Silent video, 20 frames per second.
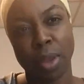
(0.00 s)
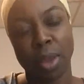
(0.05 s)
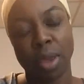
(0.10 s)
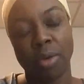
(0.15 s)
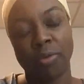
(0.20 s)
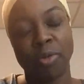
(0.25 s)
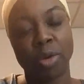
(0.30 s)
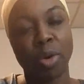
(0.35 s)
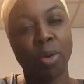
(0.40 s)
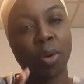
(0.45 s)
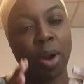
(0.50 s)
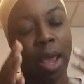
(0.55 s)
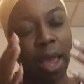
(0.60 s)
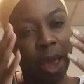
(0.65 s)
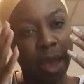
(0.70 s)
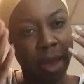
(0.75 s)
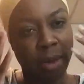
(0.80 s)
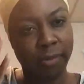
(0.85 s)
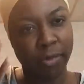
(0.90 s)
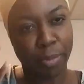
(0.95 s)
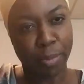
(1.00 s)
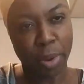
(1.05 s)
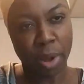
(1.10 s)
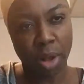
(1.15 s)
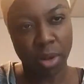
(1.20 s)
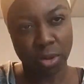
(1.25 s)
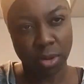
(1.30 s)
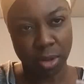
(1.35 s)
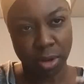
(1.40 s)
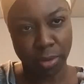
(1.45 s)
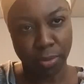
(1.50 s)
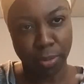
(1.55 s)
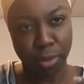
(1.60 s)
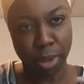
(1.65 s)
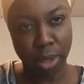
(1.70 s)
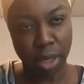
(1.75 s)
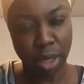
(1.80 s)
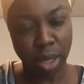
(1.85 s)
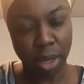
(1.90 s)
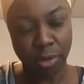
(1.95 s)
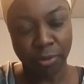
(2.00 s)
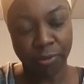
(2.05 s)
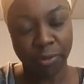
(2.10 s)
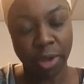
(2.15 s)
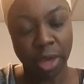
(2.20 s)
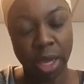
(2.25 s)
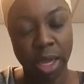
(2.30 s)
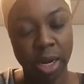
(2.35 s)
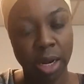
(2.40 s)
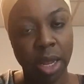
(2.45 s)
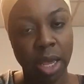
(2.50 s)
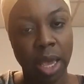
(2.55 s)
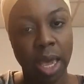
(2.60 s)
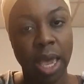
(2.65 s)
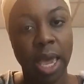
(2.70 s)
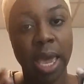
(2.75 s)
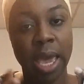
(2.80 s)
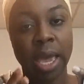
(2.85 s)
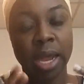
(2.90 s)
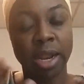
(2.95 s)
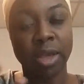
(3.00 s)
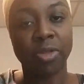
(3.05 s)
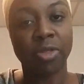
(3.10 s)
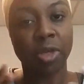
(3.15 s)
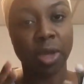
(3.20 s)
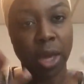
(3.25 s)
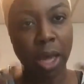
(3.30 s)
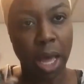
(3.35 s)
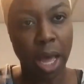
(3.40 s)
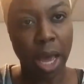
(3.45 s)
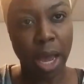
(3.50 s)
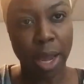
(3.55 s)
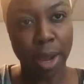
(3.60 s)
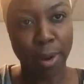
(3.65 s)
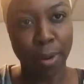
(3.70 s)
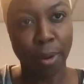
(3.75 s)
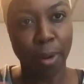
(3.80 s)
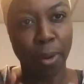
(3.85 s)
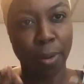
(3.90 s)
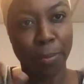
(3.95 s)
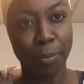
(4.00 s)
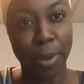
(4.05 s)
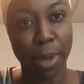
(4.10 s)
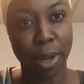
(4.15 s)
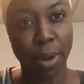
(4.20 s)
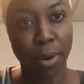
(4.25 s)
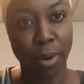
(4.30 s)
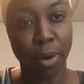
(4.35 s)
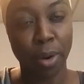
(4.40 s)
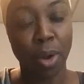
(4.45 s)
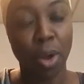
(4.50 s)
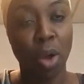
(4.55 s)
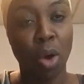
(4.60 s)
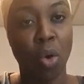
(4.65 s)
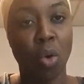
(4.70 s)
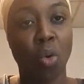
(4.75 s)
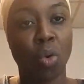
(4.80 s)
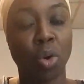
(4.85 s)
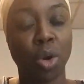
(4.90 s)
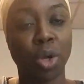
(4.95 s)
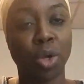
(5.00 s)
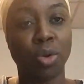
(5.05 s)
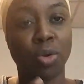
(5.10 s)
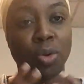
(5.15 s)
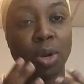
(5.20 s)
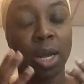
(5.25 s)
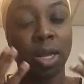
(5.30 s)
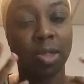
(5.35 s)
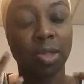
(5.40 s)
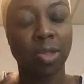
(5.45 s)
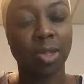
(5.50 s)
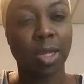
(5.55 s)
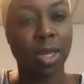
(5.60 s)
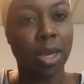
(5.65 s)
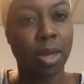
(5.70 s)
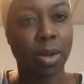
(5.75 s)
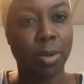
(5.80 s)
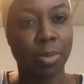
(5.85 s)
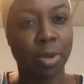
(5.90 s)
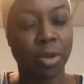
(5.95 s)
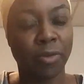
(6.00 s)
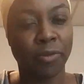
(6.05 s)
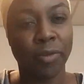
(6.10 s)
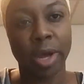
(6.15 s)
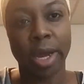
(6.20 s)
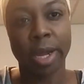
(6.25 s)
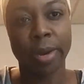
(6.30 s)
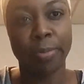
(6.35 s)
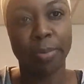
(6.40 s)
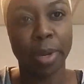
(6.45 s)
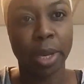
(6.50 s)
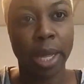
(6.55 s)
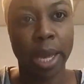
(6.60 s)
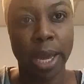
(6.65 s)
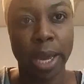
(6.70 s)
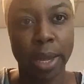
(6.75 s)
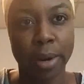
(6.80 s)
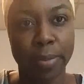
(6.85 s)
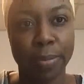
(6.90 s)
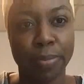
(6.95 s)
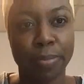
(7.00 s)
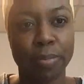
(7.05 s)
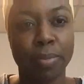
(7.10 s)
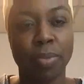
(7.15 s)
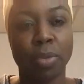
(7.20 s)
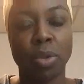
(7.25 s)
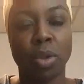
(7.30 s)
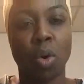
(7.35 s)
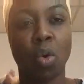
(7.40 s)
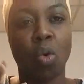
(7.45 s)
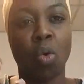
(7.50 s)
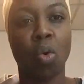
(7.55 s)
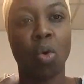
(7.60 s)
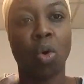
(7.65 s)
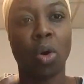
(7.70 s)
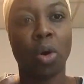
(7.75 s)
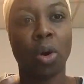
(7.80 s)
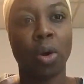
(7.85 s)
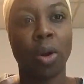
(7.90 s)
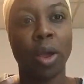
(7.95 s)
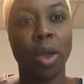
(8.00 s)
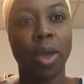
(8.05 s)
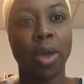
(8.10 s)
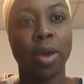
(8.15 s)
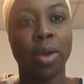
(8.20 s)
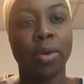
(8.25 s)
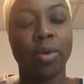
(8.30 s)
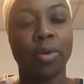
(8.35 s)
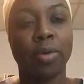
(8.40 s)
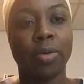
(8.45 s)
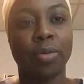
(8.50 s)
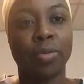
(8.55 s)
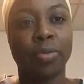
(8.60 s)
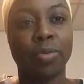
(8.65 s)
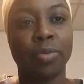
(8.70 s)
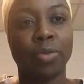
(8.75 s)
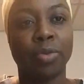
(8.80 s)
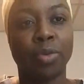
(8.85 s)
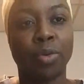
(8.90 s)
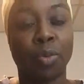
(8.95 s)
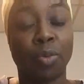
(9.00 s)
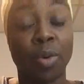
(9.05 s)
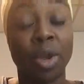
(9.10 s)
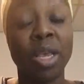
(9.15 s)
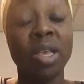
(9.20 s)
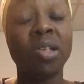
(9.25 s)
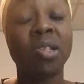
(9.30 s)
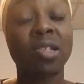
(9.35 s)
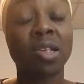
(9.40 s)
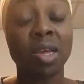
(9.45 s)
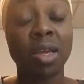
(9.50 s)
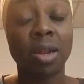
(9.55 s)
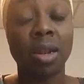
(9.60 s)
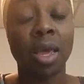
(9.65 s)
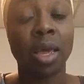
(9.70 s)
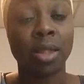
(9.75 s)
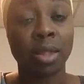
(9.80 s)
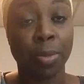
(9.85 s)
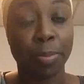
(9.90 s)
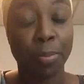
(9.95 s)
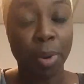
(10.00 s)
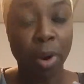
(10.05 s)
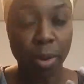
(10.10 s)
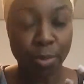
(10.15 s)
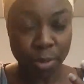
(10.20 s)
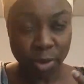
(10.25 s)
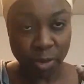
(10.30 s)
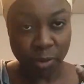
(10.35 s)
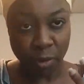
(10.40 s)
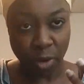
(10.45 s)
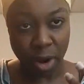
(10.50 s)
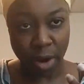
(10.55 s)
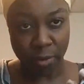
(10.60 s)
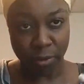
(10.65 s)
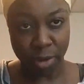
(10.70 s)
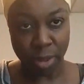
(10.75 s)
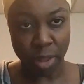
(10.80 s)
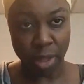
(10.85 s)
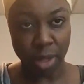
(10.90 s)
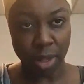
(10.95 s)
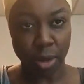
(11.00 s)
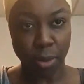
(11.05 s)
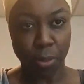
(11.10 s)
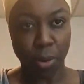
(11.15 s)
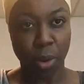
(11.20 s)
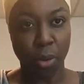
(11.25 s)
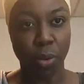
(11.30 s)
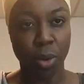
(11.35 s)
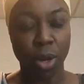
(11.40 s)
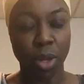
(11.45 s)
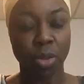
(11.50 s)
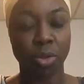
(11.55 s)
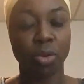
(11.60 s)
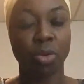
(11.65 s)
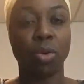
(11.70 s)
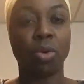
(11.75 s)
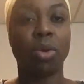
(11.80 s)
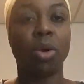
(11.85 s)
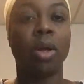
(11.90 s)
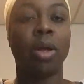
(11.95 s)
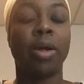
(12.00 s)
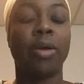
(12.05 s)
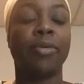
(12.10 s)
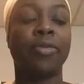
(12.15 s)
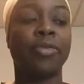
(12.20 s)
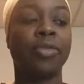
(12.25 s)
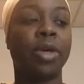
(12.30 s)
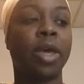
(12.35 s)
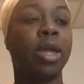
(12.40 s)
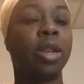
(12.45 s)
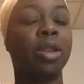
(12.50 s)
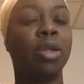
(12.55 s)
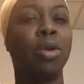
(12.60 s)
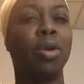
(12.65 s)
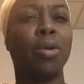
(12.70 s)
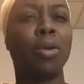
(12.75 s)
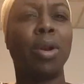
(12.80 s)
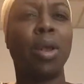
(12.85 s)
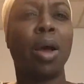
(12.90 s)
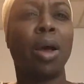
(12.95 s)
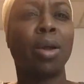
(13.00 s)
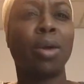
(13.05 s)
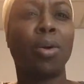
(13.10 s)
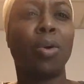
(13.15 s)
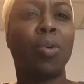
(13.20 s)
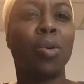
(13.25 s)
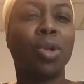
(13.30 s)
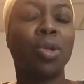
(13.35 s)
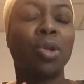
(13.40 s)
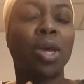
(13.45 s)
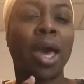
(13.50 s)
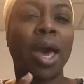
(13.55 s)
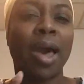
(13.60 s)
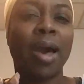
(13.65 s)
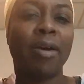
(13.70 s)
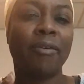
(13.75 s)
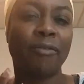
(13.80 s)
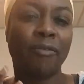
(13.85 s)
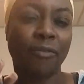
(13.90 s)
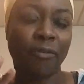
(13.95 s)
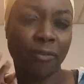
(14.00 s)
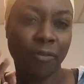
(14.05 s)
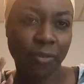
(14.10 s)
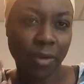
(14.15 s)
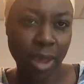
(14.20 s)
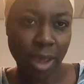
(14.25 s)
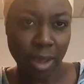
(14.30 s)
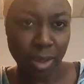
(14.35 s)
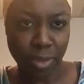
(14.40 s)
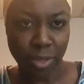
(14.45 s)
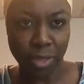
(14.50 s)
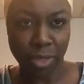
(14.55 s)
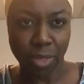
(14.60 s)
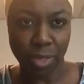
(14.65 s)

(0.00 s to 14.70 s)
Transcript: If you don't have a positive belief in anything higher or bigger, or you do not see a divine plan or the reason and the purpose for everything that we're going through, then you're not going to have faith.